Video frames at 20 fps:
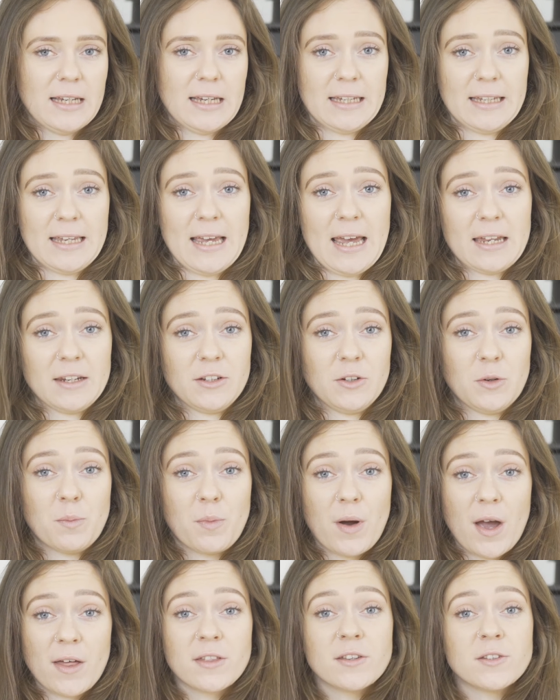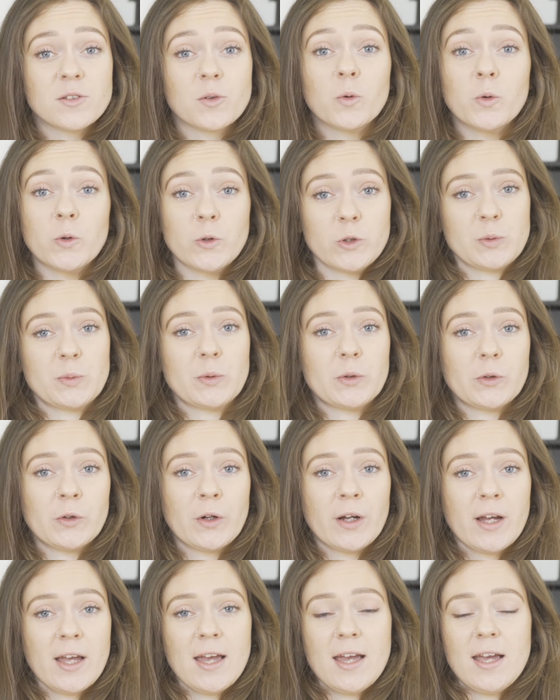again, your breath is
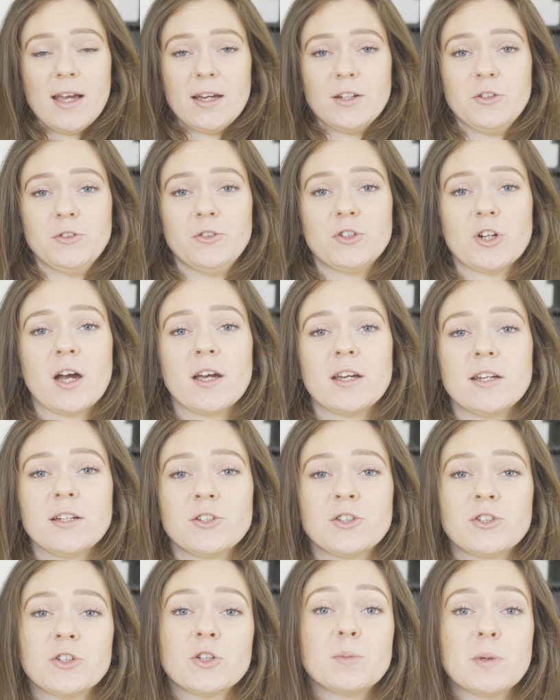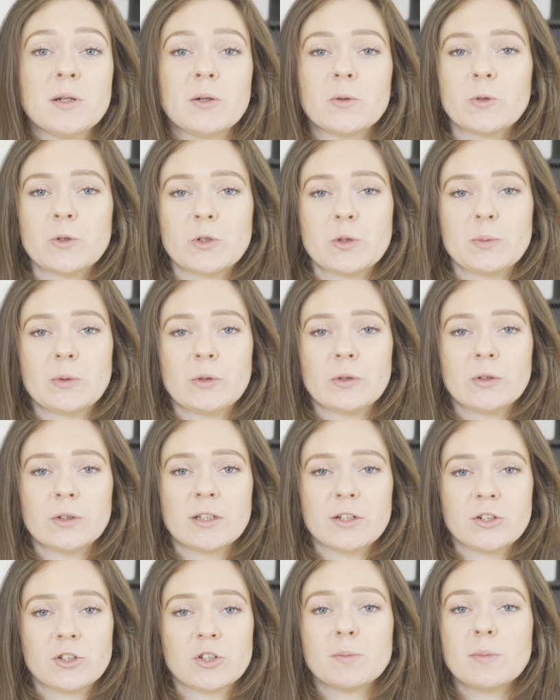audible. Ujjayi should be audible
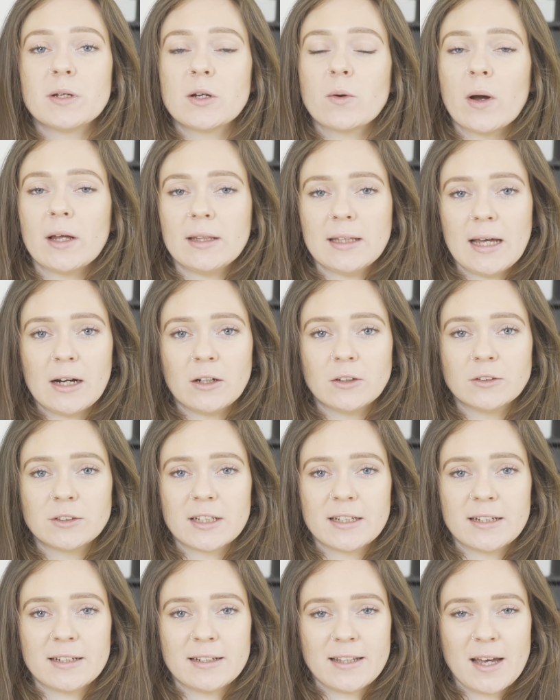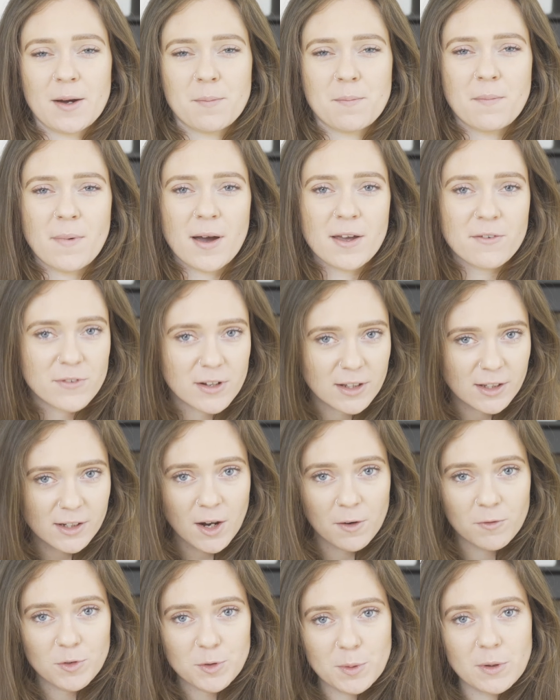and it should be quite loud, and that might feel
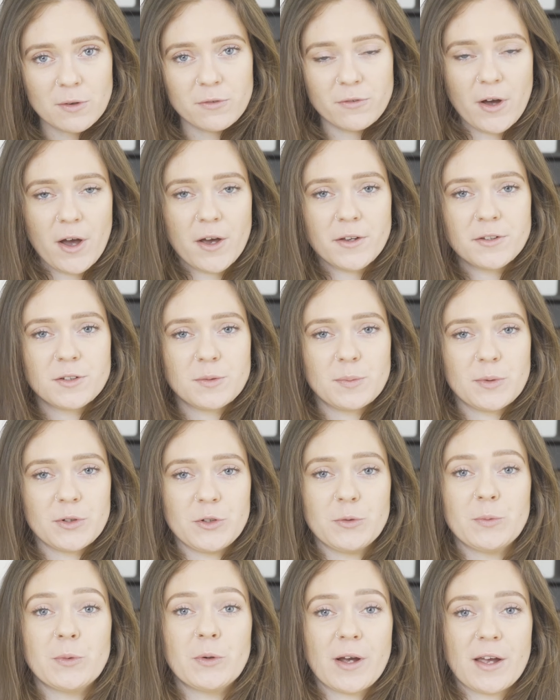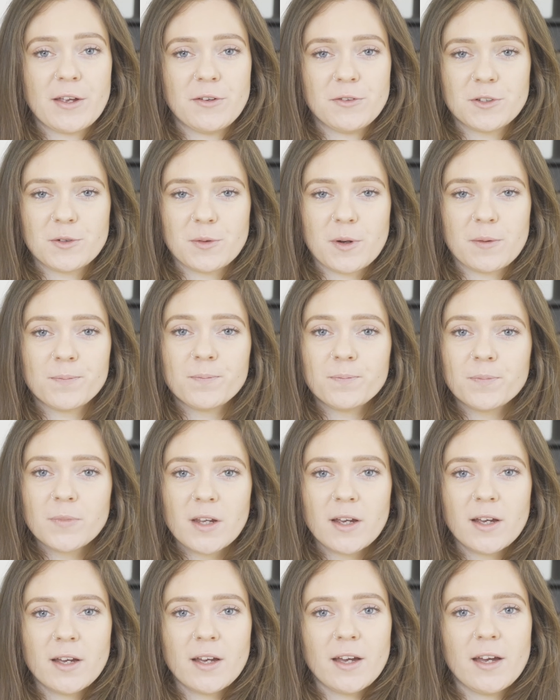uncomfortable at first, but you will get used to it.
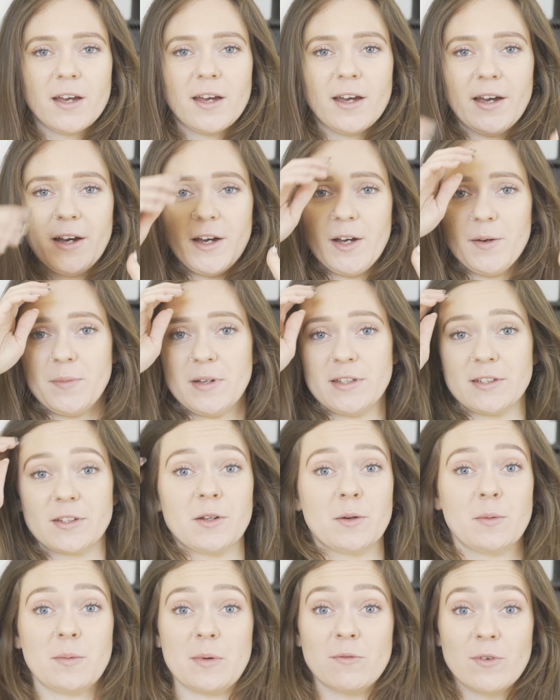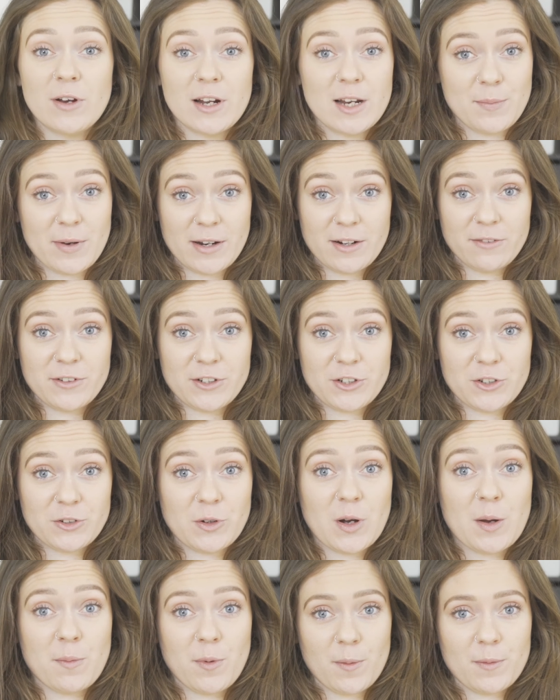It's going to be really
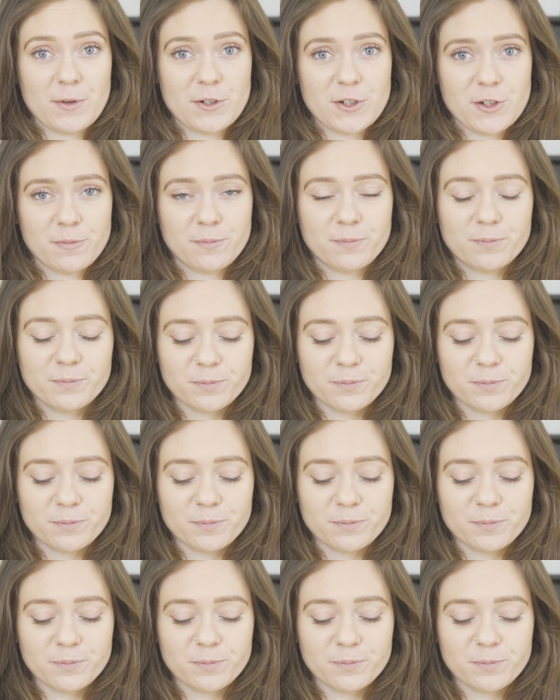beneficial, I promise you.